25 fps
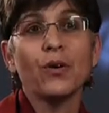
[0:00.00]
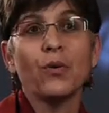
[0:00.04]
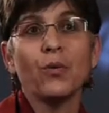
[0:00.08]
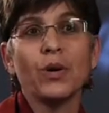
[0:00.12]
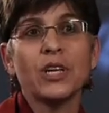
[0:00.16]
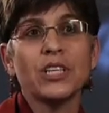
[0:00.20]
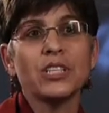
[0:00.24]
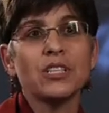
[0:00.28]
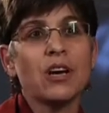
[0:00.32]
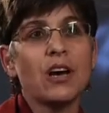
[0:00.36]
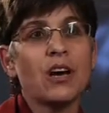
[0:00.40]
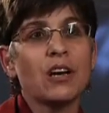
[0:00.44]

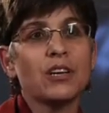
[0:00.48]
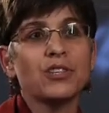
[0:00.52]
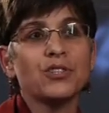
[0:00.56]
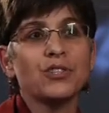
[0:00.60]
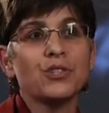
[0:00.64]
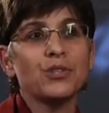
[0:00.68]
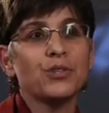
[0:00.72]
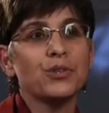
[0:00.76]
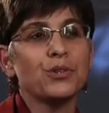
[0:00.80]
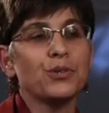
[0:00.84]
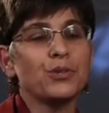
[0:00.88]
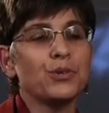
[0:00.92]
We talked
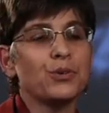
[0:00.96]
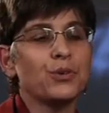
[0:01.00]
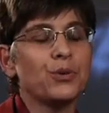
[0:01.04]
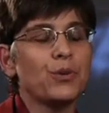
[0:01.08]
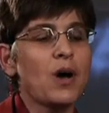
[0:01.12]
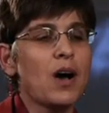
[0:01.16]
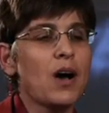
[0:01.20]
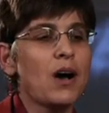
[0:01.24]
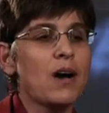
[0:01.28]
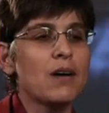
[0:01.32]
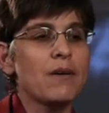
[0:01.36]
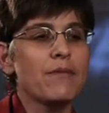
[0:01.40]

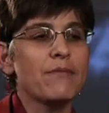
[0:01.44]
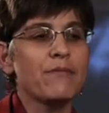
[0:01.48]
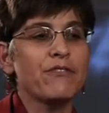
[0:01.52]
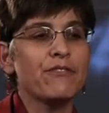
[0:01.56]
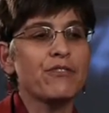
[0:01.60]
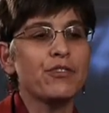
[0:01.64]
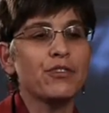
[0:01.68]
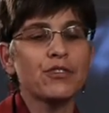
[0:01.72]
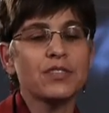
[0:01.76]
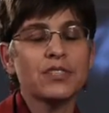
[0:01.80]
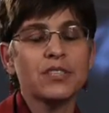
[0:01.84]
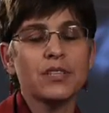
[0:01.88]
to um,
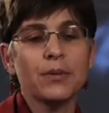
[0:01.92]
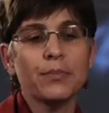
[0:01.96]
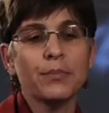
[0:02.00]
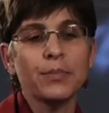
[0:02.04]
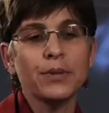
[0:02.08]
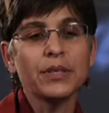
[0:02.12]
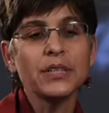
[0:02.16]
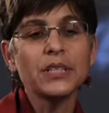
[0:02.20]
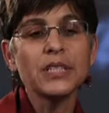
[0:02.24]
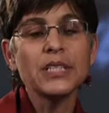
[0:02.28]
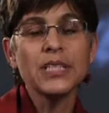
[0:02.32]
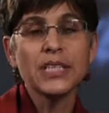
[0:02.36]
first the
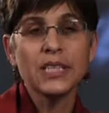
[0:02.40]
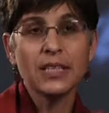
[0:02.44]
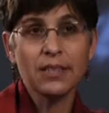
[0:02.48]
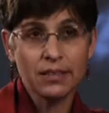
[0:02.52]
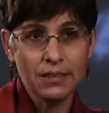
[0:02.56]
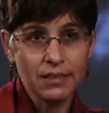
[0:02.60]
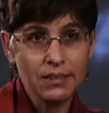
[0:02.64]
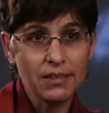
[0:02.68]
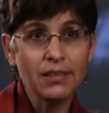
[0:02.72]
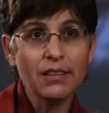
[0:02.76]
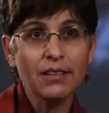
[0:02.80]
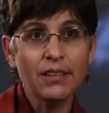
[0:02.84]

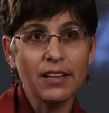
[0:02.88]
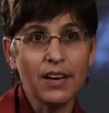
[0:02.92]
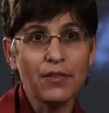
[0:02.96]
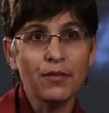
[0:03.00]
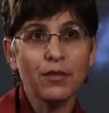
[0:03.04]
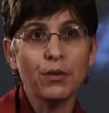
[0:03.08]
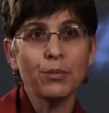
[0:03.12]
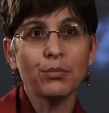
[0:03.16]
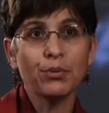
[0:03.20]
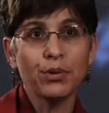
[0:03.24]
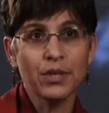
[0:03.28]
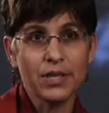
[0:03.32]
building
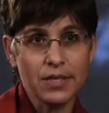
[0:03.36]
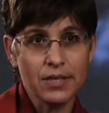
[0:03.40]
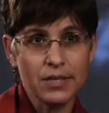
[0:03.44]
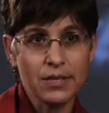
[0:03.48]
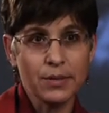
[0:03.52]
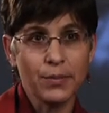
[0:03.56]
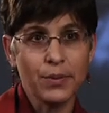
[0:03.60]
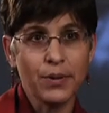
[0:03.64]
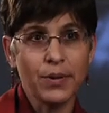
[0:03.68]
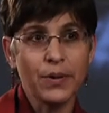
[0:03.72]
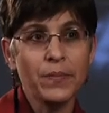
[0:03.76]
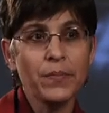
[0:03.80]
level
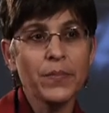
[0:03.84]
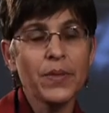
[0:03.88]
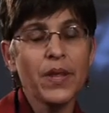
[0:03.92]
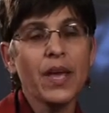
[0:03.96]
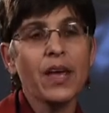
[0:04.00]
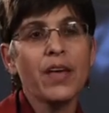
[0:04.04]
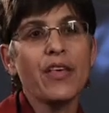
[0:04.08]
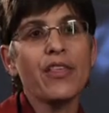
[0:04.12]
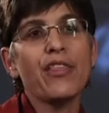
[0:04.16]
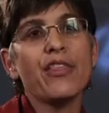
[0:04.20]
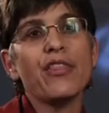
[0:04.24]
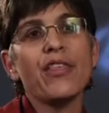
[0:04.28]
principal,
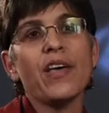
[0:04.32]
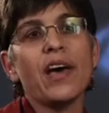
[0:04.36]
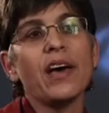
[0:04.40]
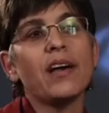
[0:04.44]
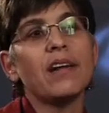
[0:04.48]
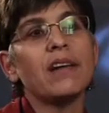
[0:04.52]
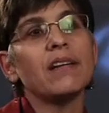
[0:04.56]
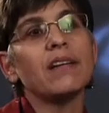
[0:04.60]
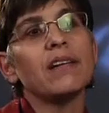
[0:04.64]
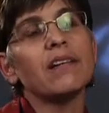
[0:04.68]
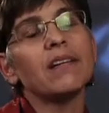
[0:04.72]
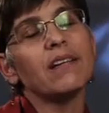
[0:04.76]

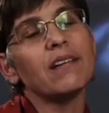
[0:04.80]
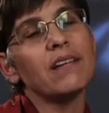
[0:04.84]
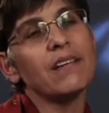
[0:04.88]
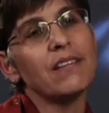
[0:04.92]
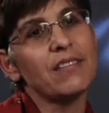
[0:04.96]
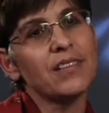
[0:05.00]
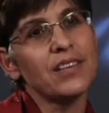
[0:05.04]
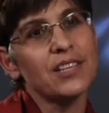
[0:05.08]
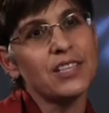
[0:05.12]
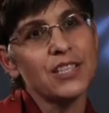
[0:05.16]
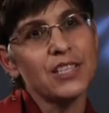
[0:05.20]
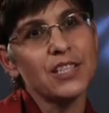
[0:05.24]
then
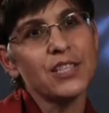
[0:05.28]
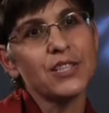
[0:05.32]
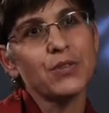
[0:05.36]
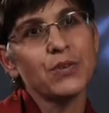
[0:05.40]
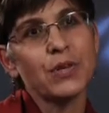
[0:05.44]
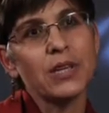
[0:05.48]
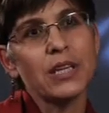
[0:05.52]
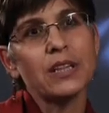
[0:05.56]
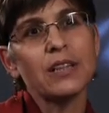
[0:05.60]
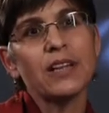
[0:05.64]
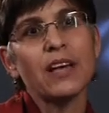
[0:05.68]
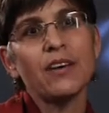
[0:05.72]
the
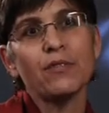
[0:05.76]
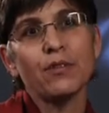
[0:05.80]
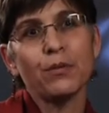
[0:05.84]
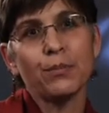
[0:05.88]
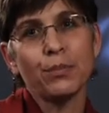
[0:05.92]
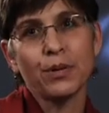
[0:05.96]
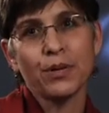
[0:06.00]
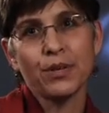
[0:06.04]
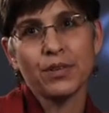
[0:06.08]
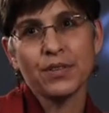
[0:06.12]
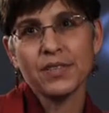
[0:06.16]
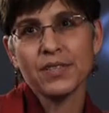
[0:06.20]
district level
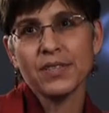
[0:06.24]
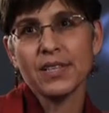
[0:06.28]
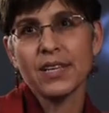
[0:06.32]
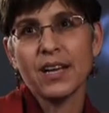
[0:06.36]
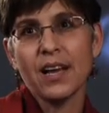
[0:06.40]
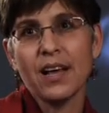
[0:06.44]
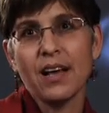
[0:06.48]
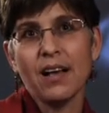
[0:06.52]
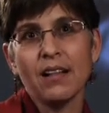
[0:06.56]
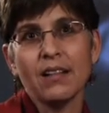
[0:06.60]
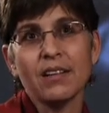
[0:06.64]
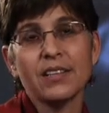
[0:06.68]

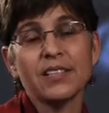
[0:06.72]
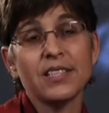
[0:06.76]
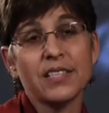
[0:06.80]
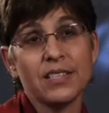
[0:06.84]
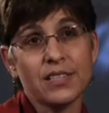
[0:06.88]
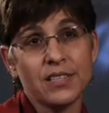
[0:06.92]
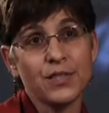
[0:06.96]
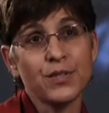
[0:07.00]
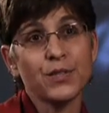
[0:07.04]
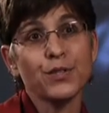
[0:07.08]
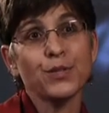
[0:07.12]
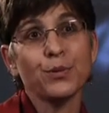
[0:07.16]
personnel,
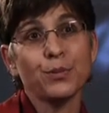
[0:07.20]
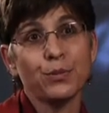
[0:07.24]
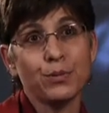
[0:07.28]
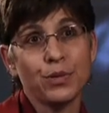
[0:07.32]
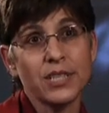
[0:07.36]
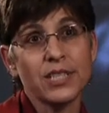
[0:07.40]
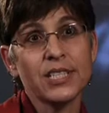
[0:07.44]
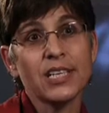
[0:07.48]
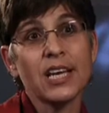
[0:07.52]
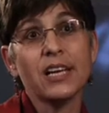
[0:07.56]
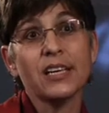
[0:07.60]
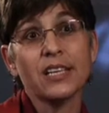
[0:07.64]
assistant
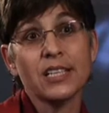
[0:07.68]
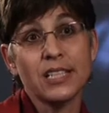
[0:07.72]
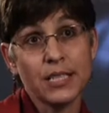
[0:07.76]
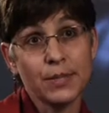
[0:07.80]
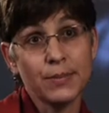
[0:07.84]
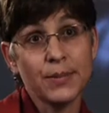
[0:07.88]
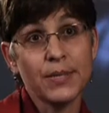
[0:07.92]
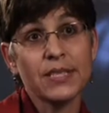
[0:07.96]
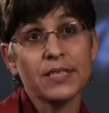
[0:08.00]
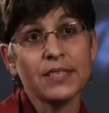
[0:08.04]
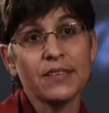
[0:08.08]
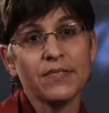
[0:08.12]
superintendent
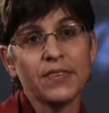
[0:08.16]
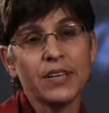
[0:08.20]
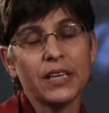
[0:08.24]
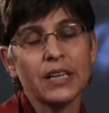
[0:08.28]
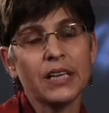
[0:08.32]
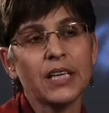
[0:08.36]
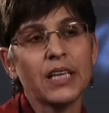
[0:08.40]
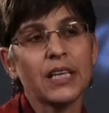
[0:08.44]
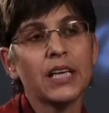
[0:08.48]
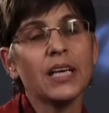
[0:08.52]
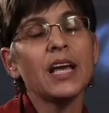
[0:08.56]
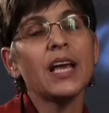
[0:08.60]

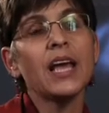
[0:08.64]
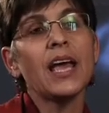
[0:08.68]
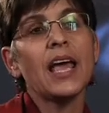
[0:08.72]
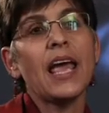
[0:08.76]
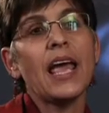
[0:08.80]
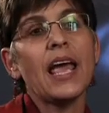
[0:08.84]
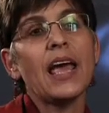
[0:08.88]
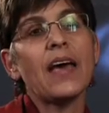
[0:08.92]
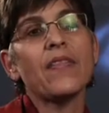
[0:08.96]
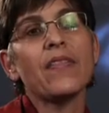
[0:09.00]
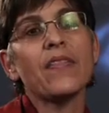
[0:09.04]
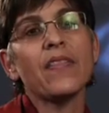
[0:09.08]
specifically,
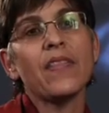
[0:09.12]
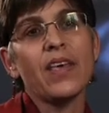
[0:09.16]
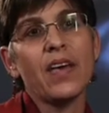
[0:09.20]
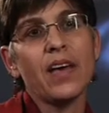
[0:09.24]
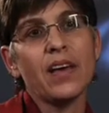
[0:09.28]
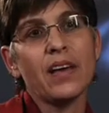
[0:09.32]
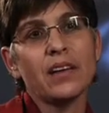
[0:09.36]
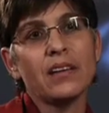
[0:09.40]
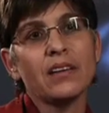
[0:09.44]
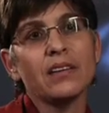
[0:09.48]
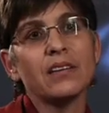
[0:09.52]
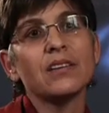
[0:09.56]
and
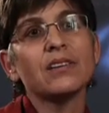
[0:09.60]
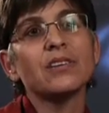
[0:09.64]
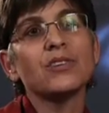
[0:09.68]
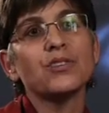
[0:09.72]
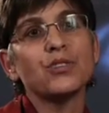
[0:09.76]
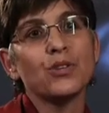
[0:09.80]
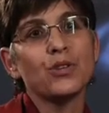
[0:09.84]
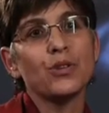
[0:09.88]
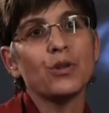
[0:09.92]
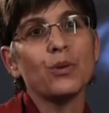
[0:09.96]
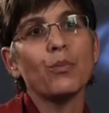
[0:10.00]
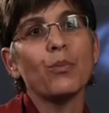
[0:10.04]
then
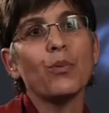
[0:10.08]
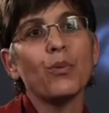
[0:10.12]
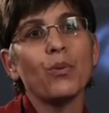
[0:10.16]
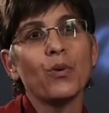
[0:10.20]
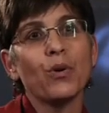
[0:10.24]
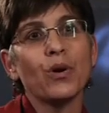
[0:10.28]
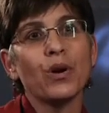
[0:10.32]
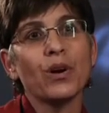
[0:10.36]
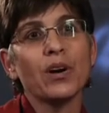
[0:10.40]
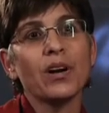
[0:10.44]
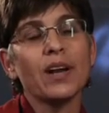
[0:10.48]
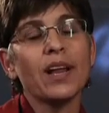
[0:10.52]
to the
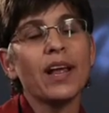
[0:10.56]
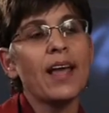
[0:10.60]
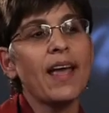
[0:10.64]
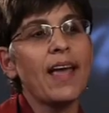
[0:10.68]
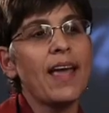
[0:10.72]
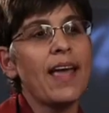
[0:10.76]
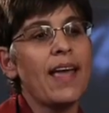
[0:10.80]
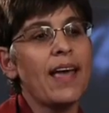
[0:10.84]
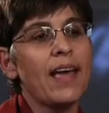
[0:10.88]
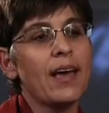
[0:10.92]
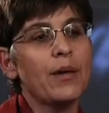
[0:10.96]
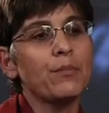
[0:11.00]
board,
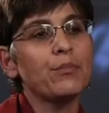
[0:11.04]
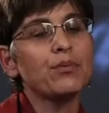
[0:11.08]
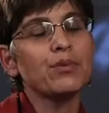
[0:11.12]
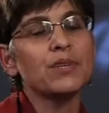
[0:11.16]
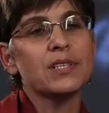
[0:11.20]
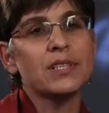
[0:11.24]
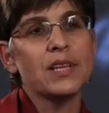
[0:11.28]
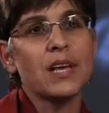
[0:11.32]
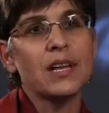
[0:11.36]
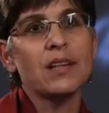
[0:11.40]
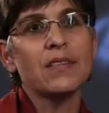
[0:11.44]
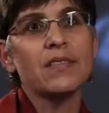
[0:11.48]
and
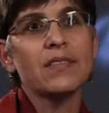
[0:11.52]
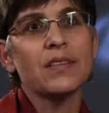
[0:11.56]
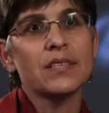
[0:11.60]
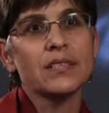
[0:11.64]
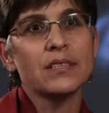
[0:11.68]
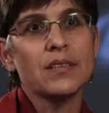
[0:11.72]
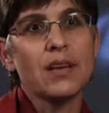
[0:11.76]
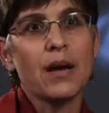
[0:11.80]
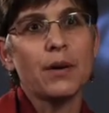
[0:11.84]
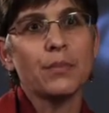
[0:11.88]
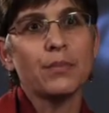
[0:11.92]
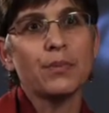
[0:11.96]
presented
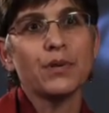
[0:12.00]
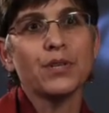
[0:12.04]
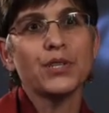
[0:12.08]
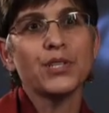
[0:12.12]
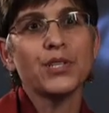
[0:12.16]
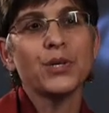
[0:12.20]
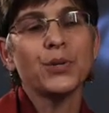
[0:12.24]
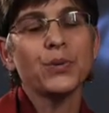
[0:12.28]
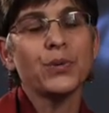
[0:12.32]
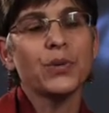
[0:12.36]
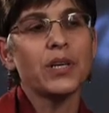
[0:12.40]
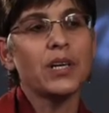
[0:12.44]
this
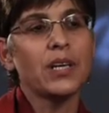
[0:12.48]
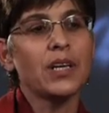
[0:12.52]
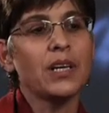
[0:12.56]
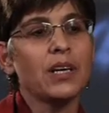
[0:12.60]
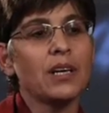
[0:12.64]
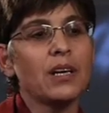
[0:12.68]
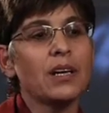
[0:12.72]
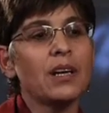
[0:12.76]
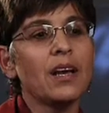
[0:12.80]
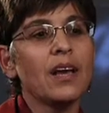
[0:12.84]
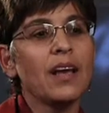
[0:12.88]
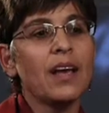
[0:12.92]

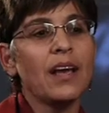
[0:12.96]
opportunity.